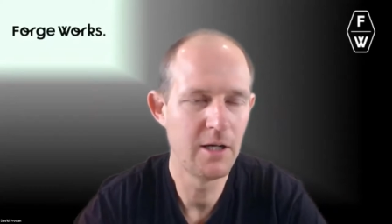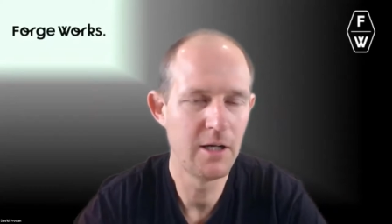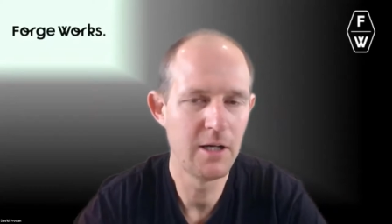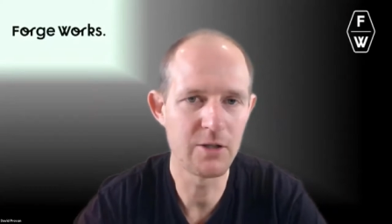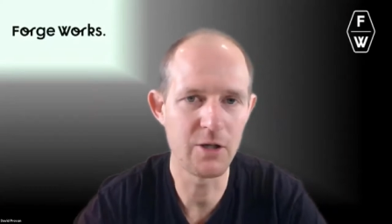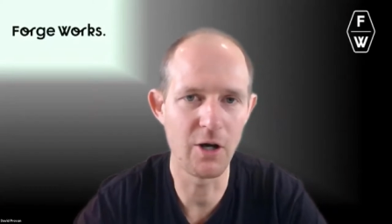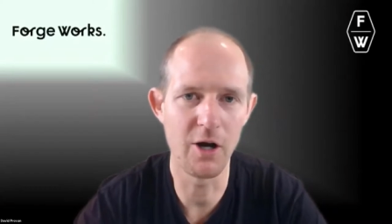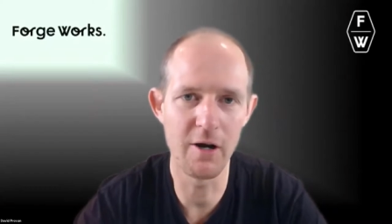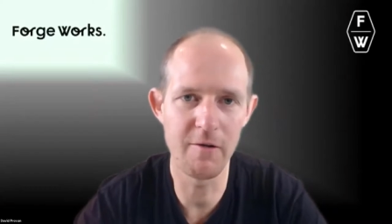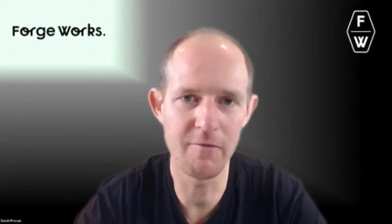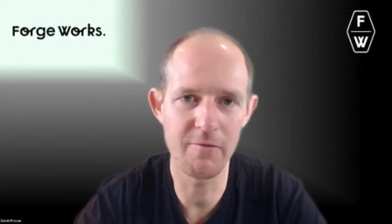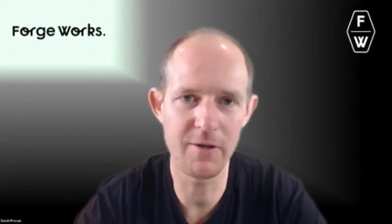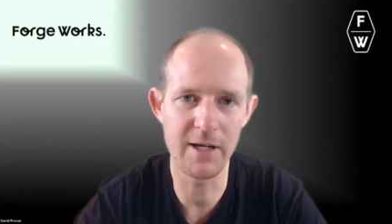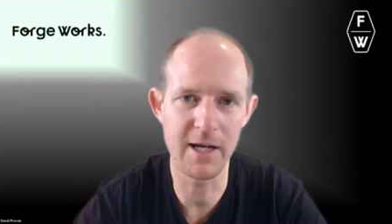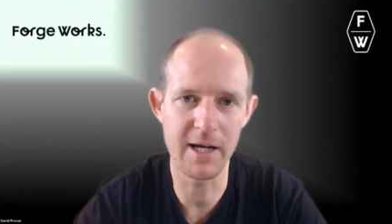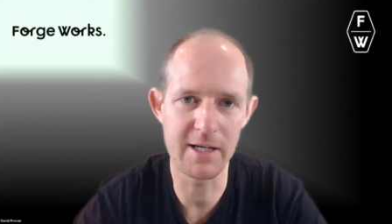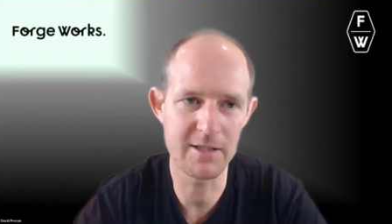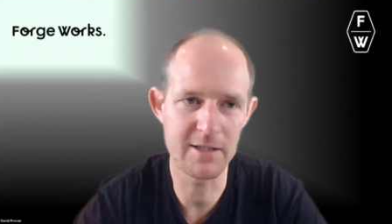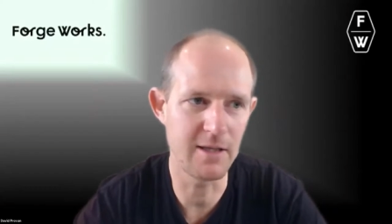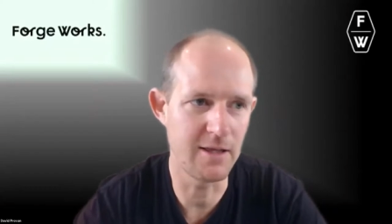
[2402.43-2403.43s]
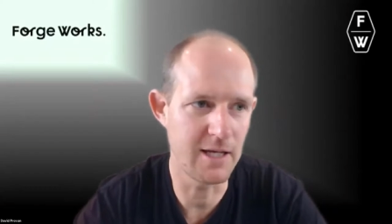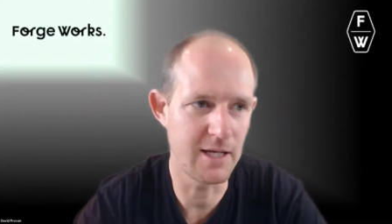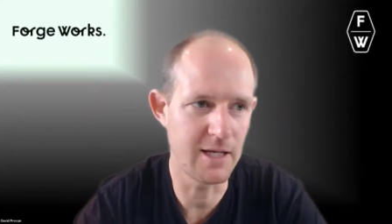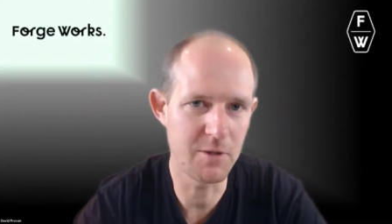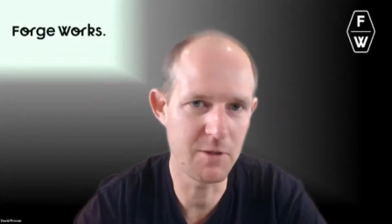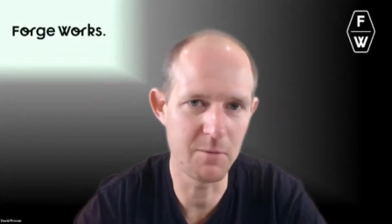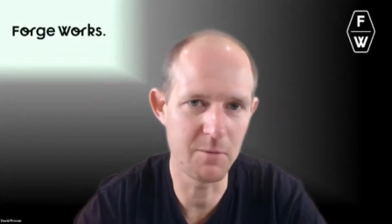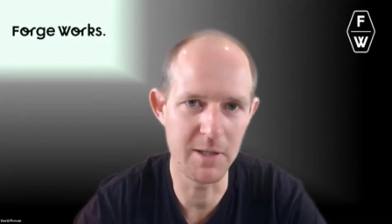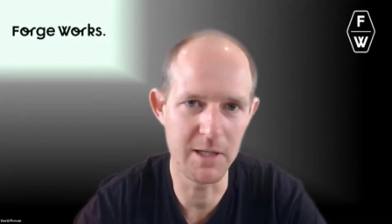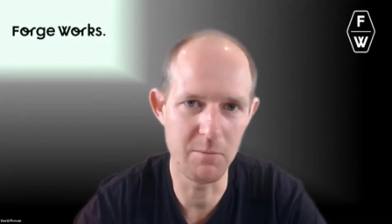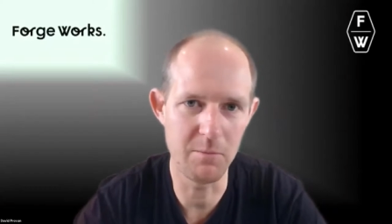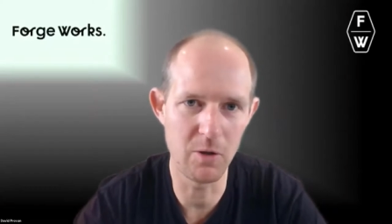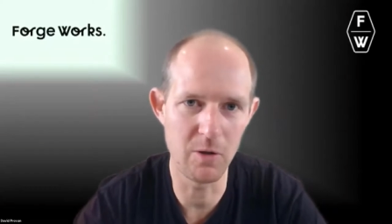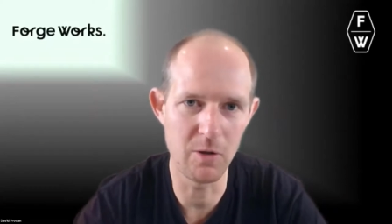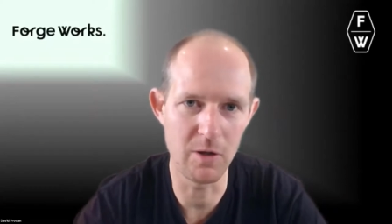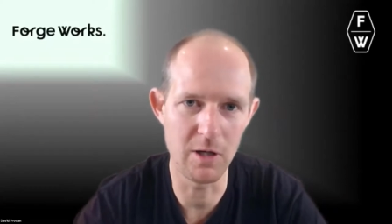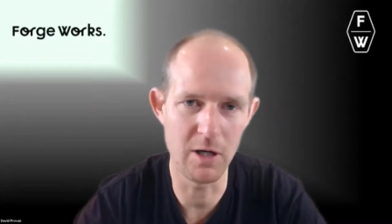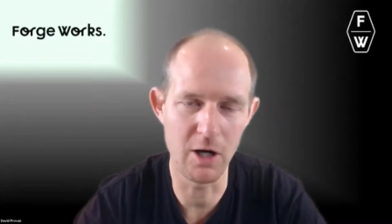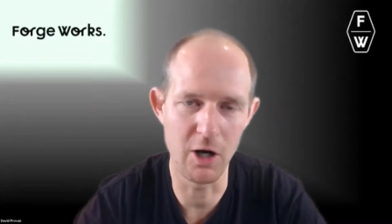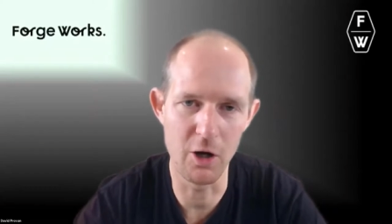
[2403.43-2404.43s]
So hopefully, asking them to be
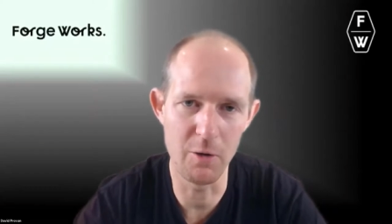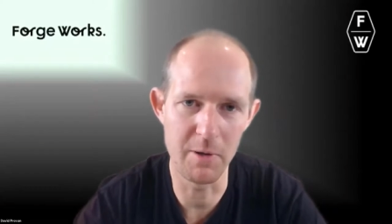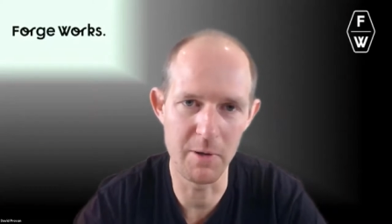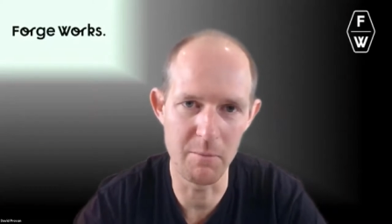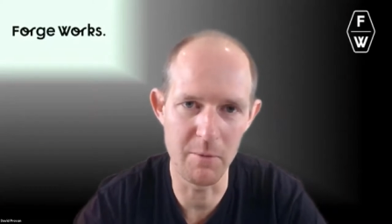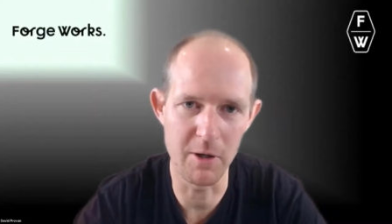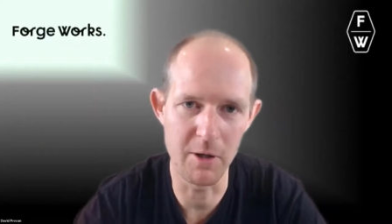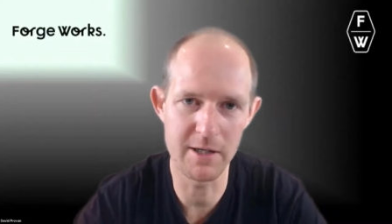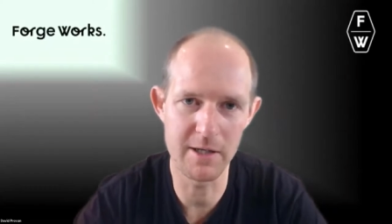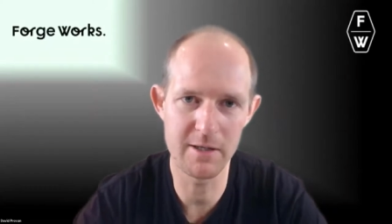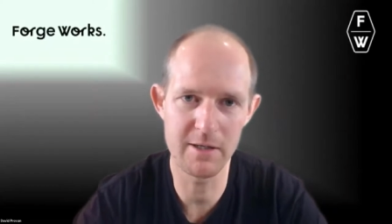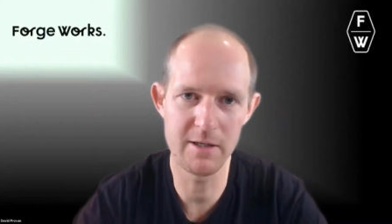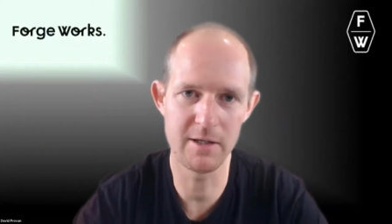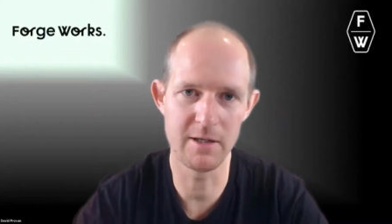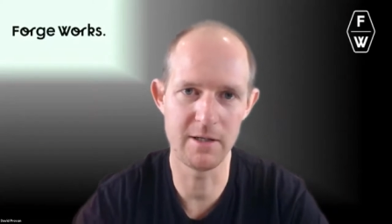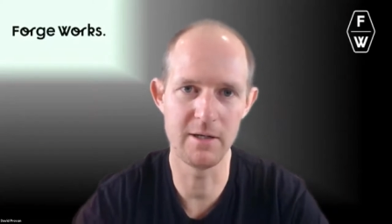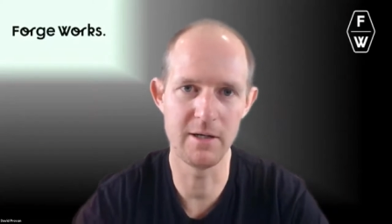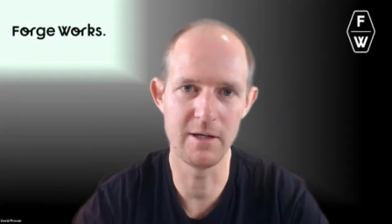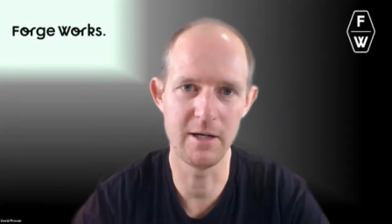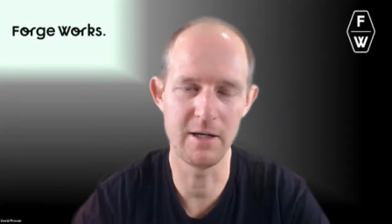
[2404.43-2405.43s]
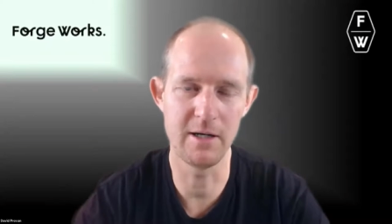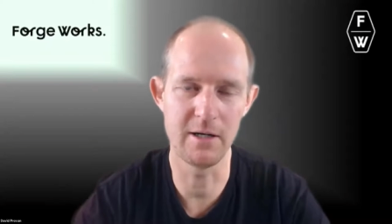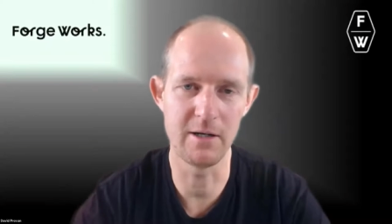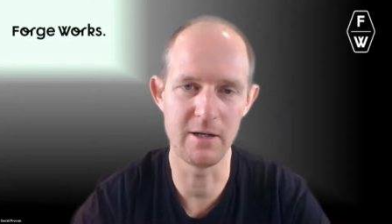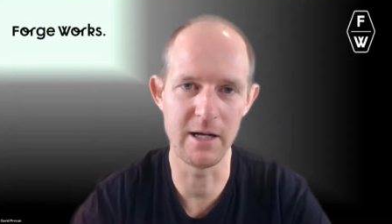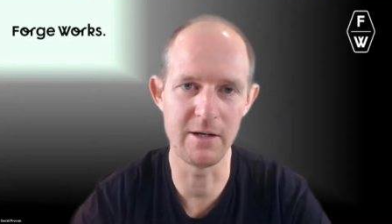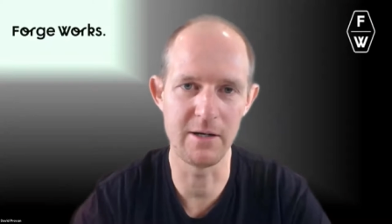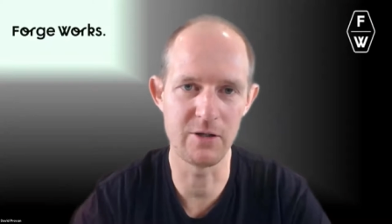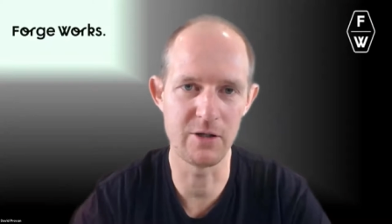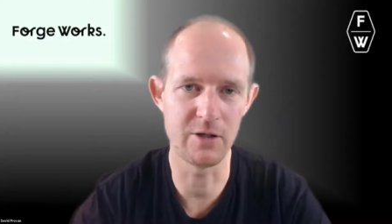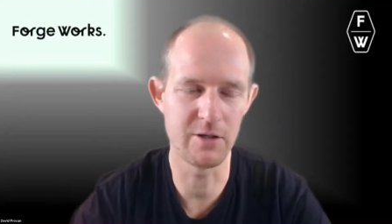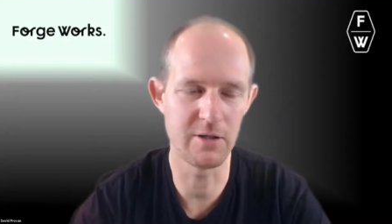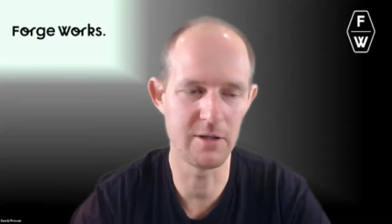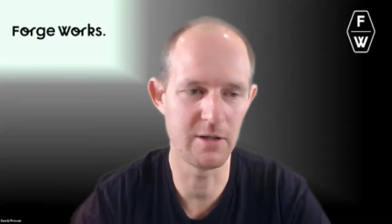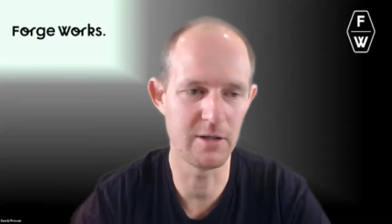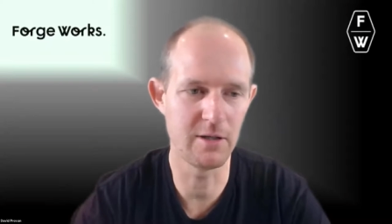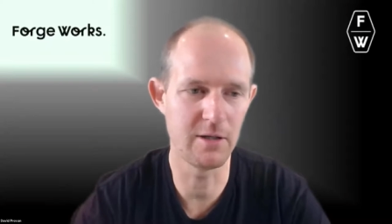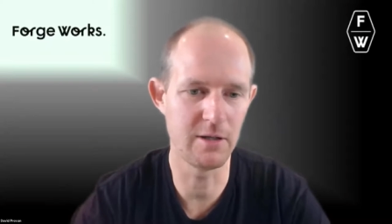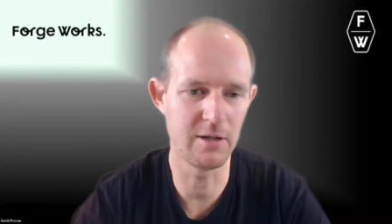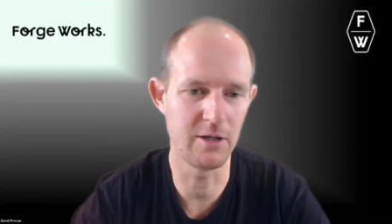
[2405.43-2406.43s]
more open-minded and and and just
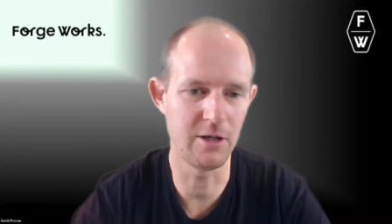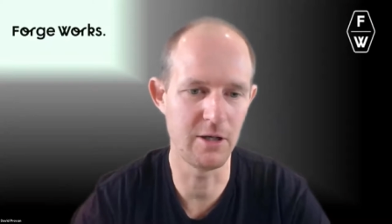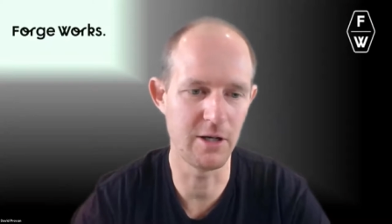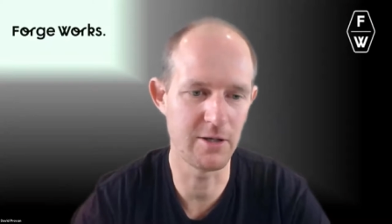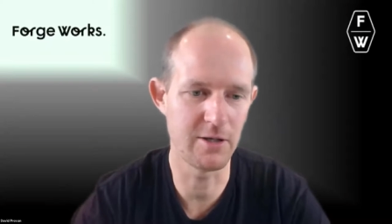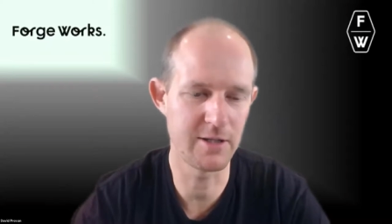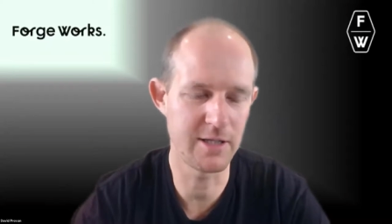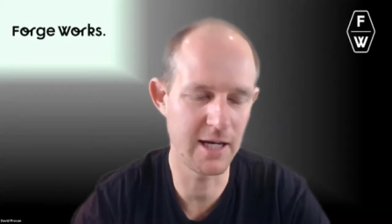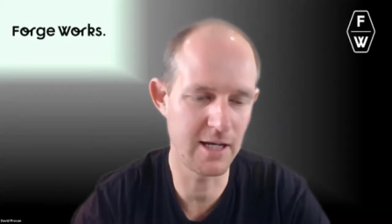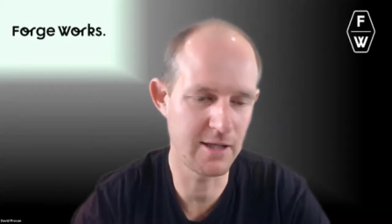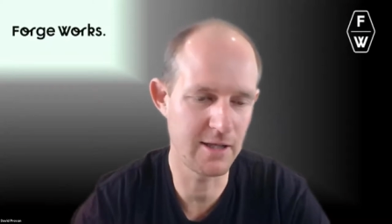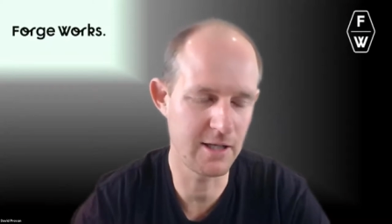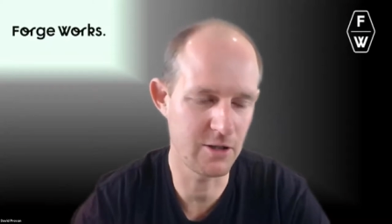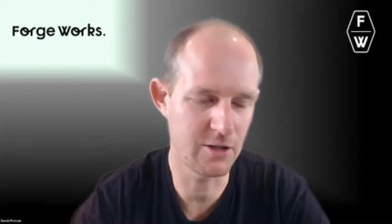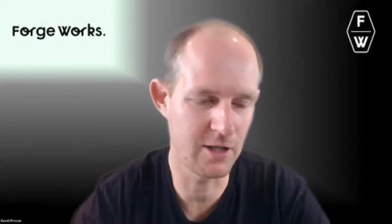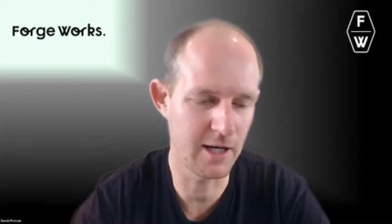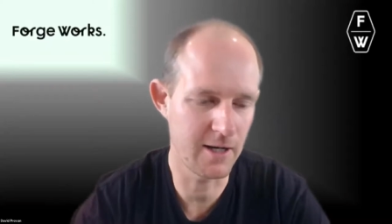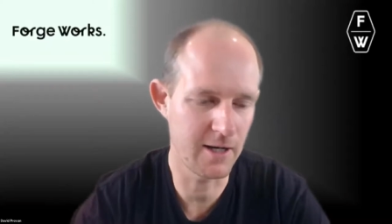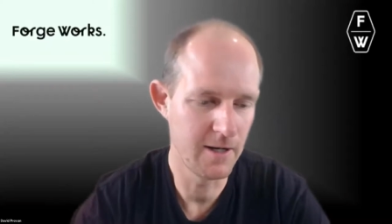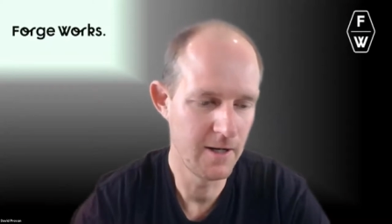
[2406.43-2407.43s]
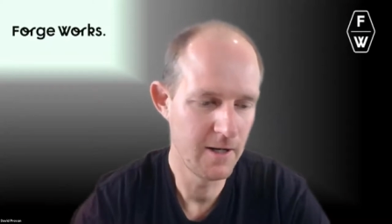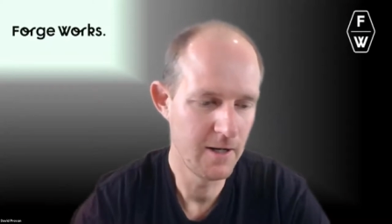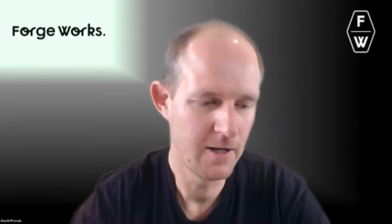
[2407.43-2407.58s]
you know saying things like,